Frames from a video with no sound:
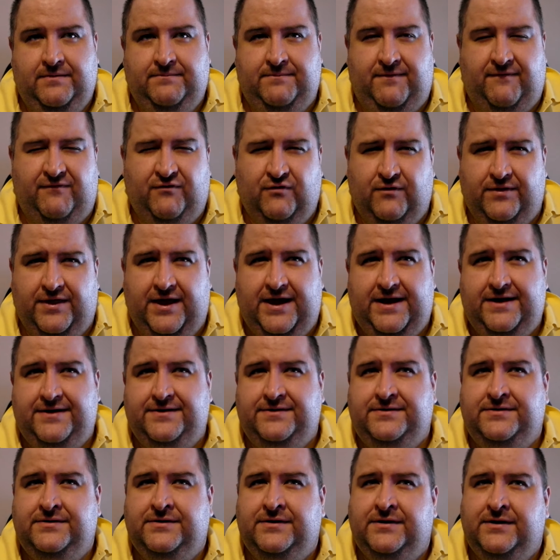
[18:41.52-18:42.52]
Before that,
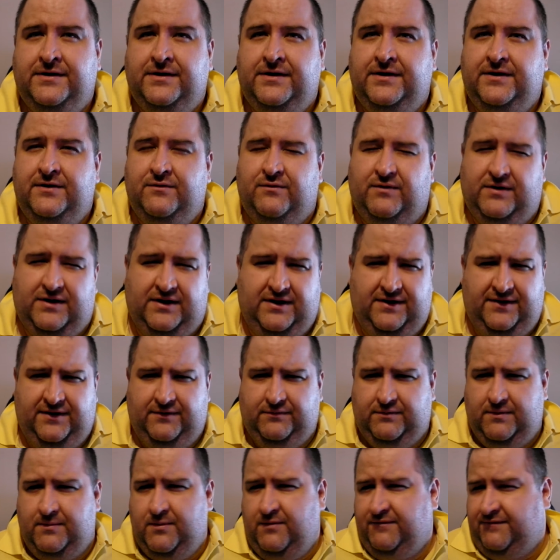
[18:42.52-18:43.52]
well,
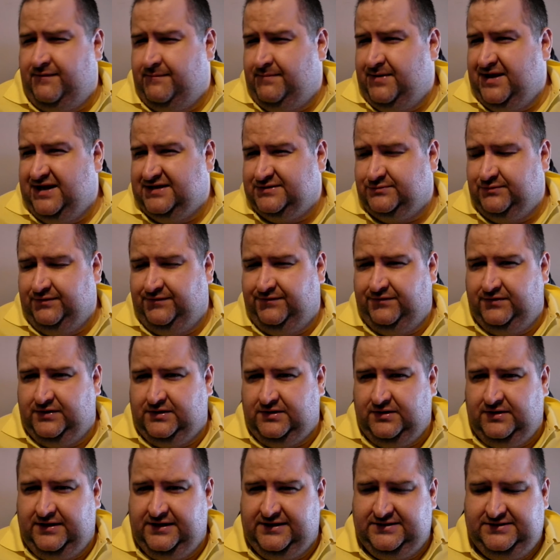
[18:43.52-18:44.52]
I removed the password for a
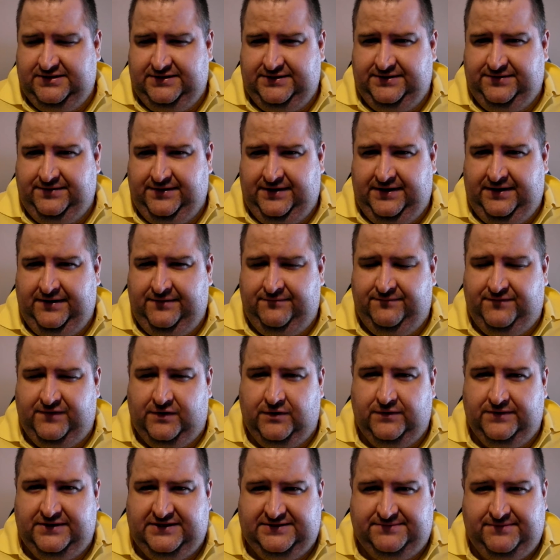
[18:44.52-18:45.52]
client because he'd
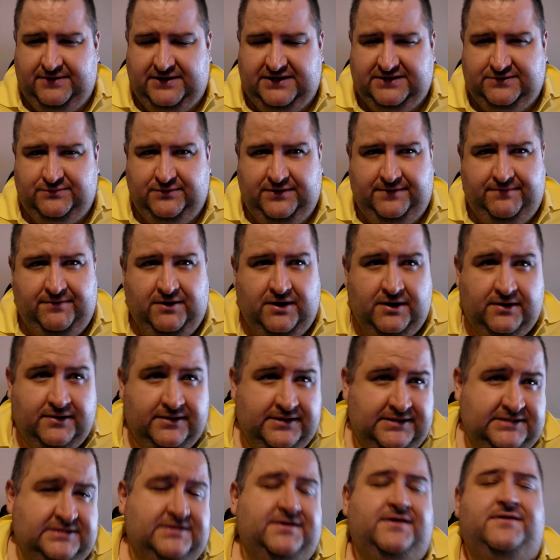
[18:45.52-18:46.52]
forgotten his password
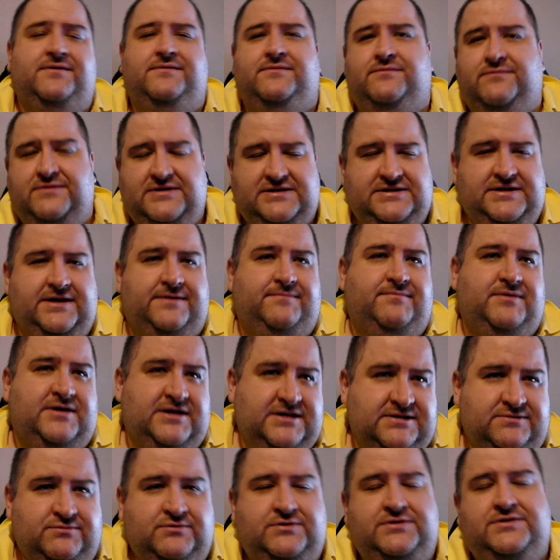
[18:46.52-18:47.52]
apparently, so reset the
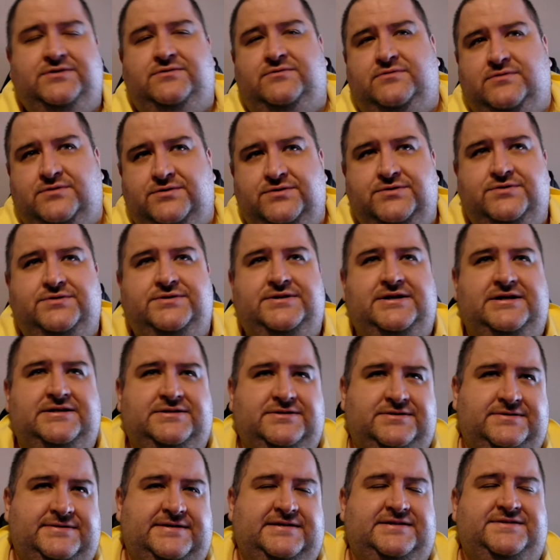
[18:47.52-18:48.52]
password, all good,
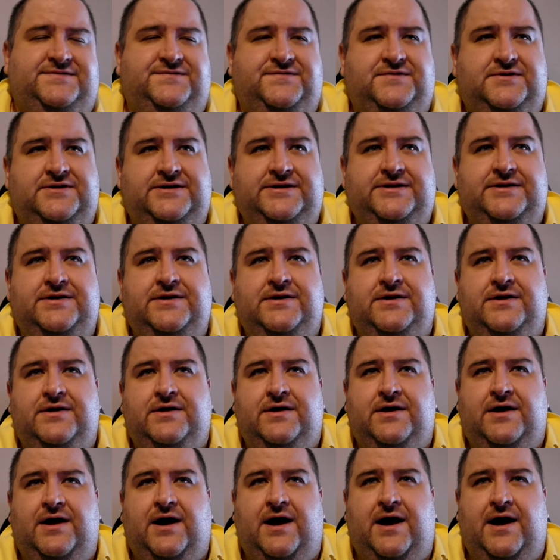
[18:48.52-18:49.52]
that's fine.
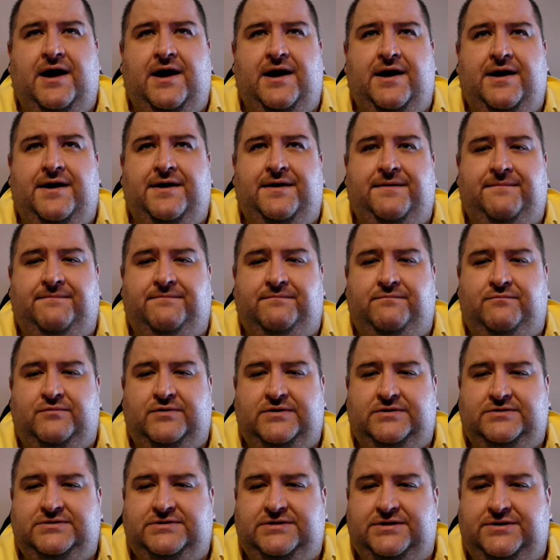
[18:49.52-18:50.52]

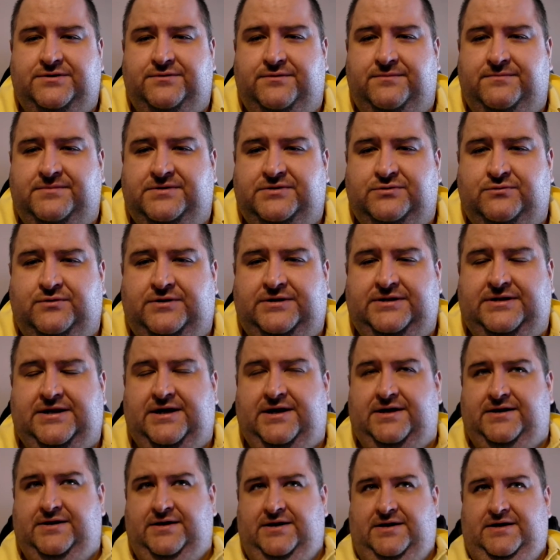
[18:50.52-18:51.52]
What else did I do in between
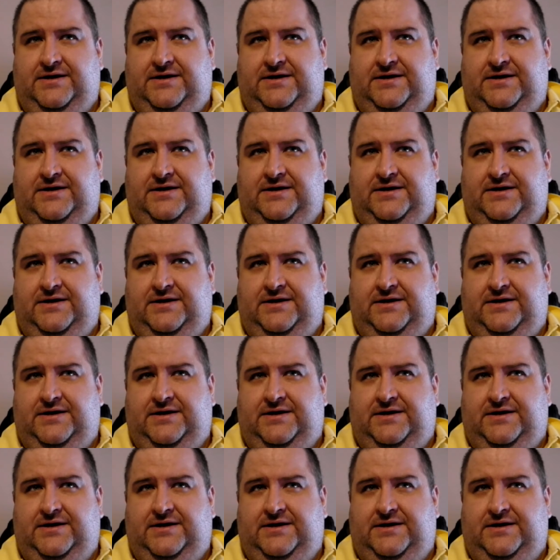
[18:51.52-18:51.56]
that?